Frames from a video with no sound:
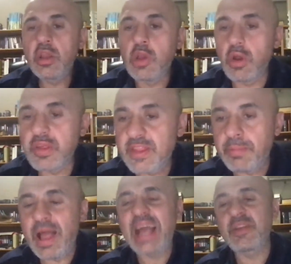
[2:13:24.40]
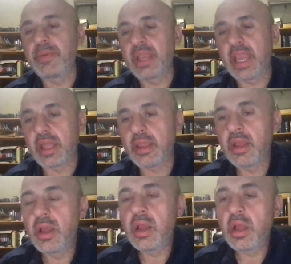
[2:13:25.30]
Notice the blasphemy again.
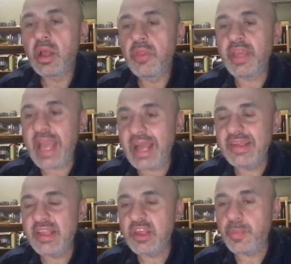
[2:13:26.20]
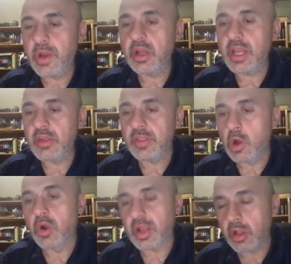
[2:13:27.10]
The S in spirit is
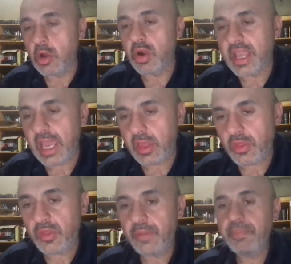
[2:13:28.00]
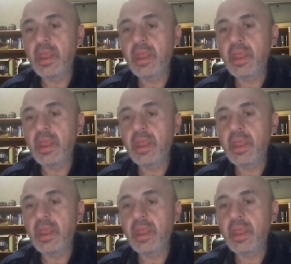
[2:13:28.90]
lower lowercase.